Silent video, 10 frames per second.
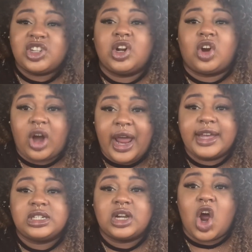You're gonna
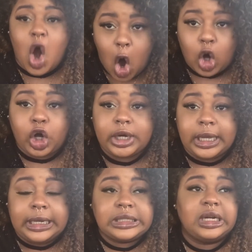crash hard,
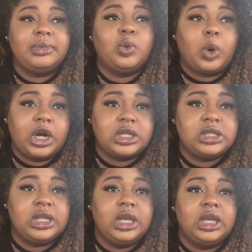and it's gonna be worse
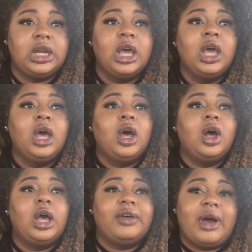than
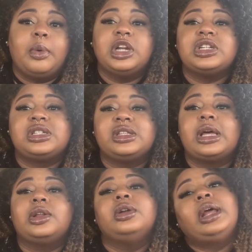if I would have just took
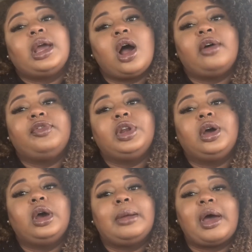that little day off, you
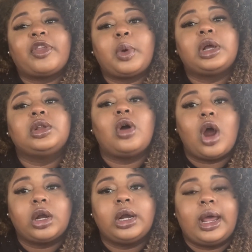know. And I'm gonna have to work a little
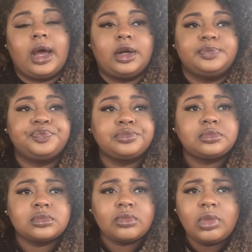harder now,
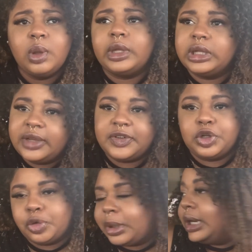to Lyft and
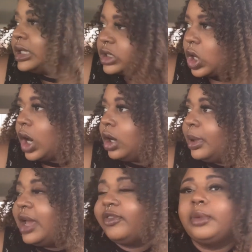Uber and Instacart or
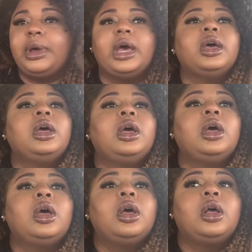whatever, but
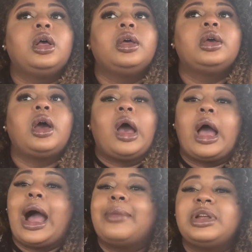
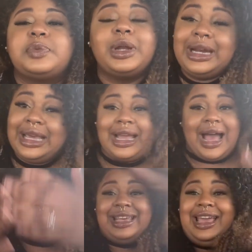I'm just putting it in
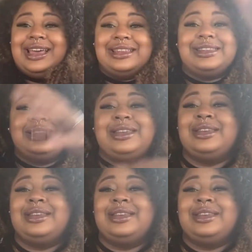God's hands.